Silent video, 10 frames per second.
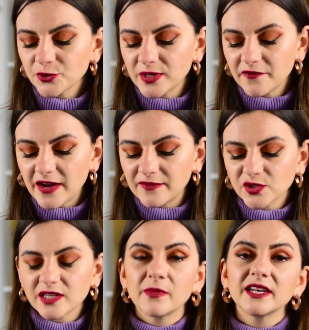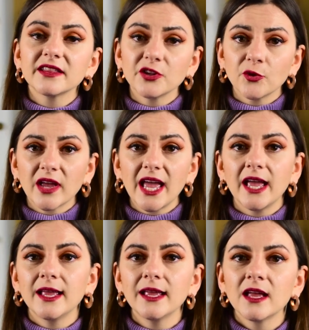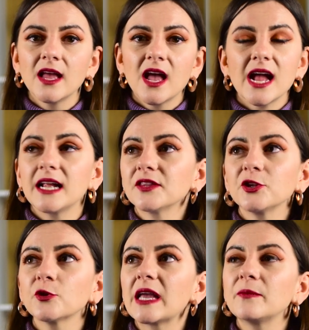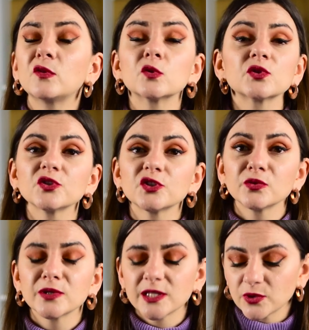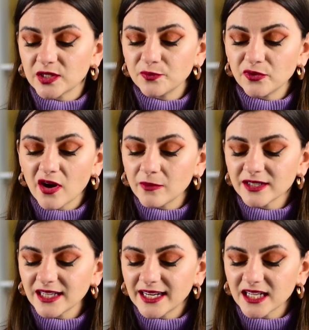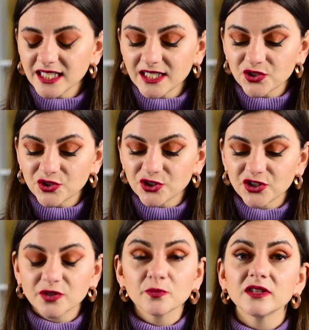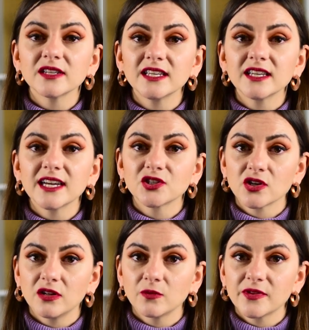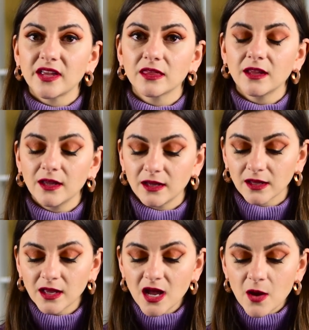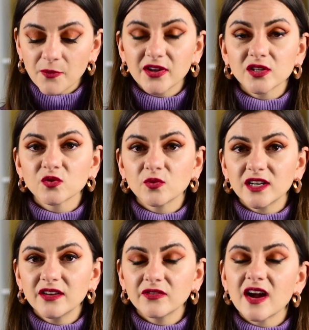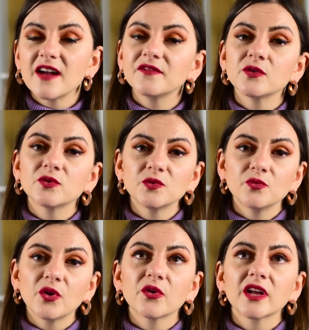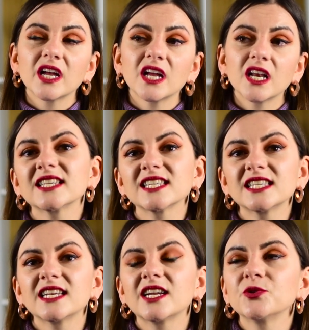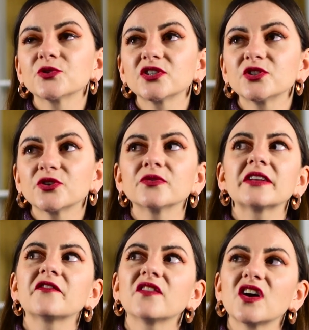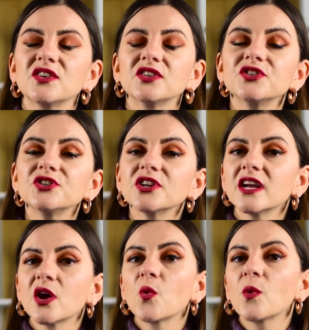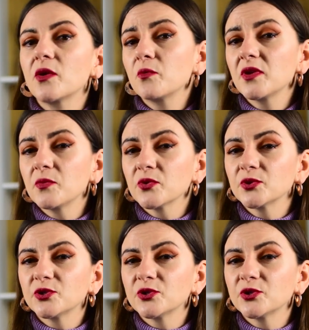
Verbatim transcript: 25 to somebody in the UK, and the UK Postal Service was probably like, let's just play catch-all with that thing. Because when it arrived, it was broken. As I said, I usually don't refund when people